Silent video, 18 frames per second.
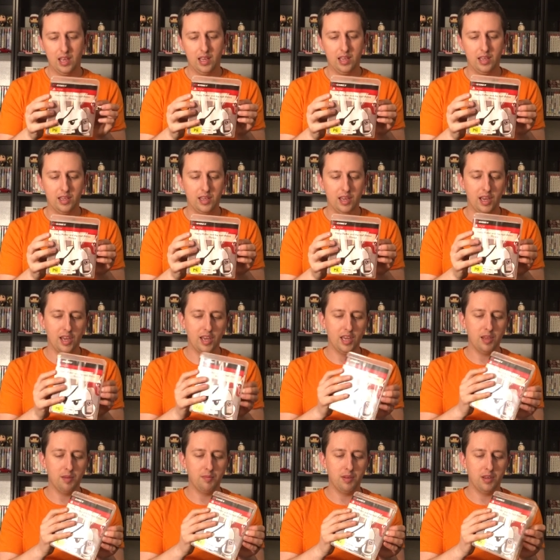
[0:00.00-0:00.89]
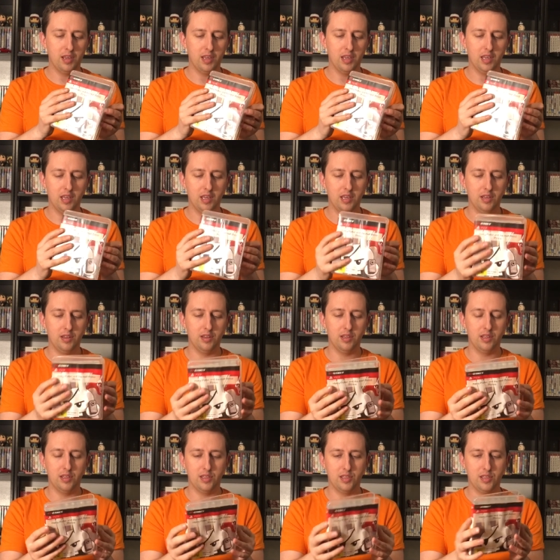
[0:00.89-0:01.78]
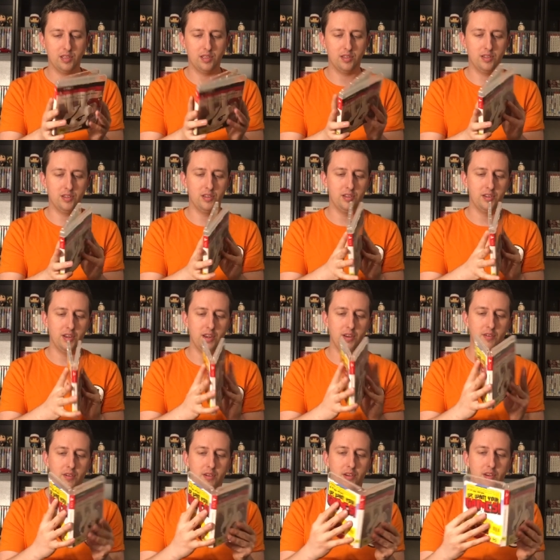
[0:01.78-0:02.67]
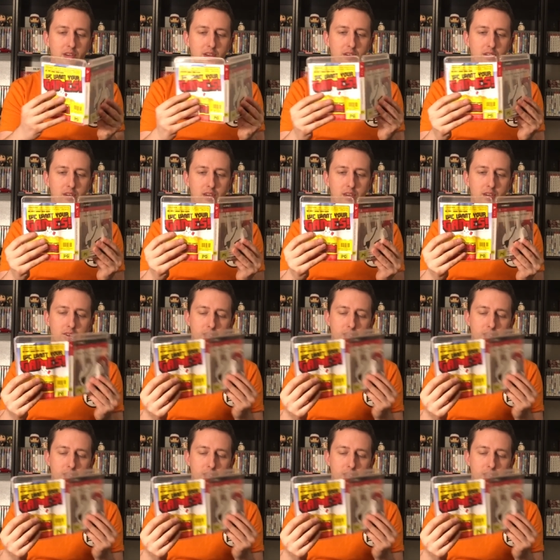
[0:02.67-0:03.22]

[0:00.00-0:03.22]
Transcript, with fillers: it came in this generic,